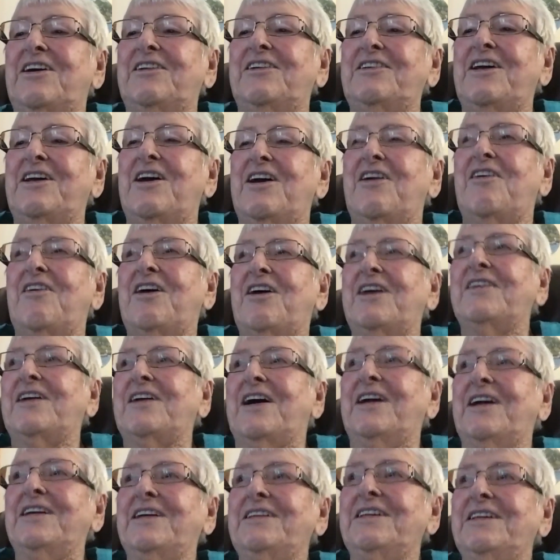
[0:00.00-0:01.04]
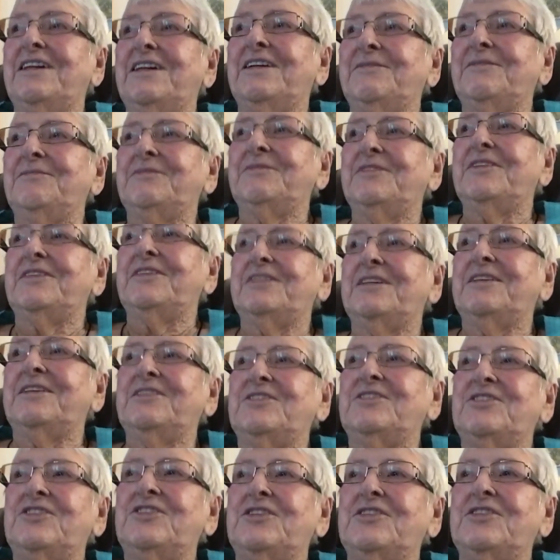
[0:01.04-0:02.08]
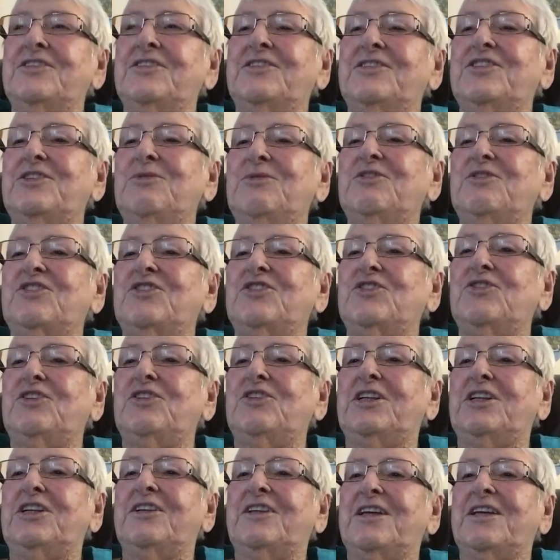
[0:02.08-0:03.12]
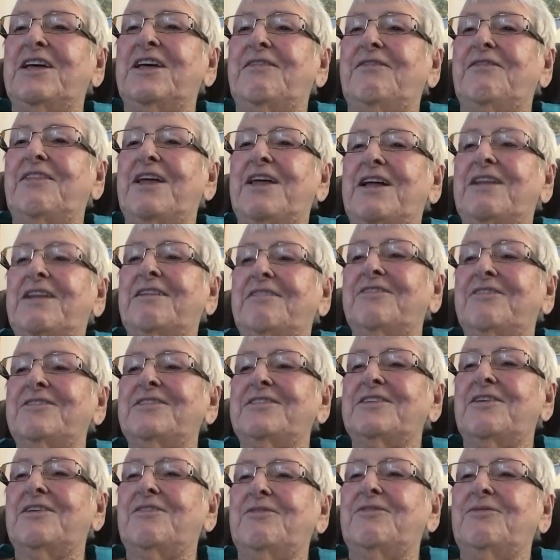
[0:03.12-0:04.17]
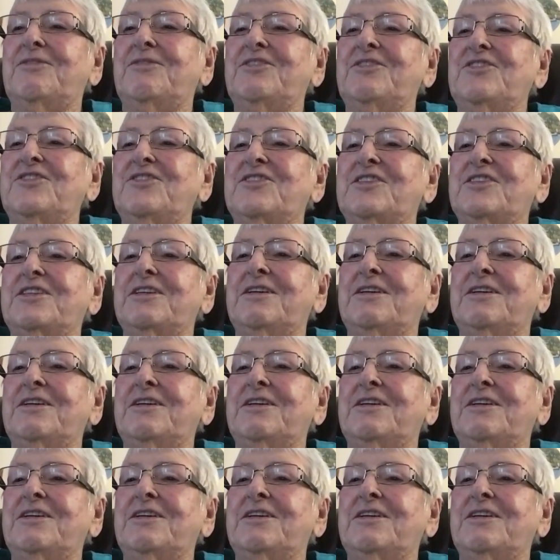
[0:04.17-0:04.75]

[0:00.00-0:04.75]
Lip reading: No, I got. She was too little to have that, so we just